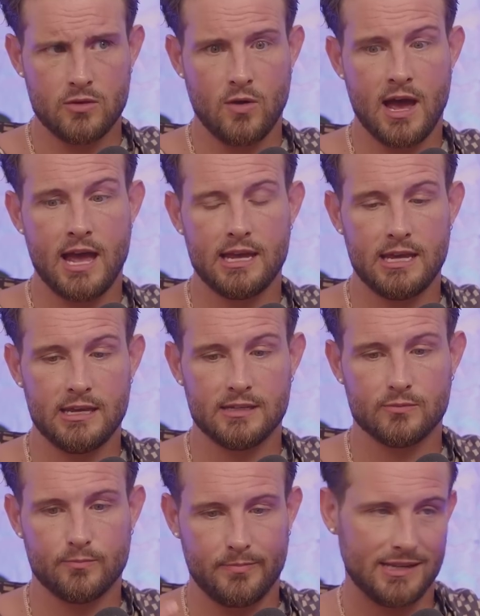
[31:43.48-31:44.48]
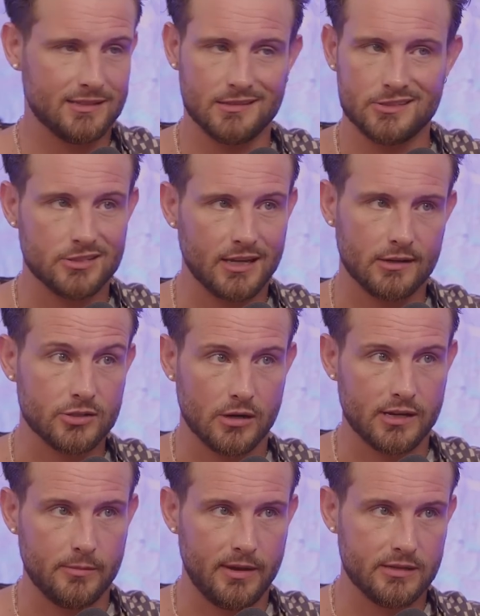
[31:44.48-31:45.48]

IUI is basically just like a turkey baby.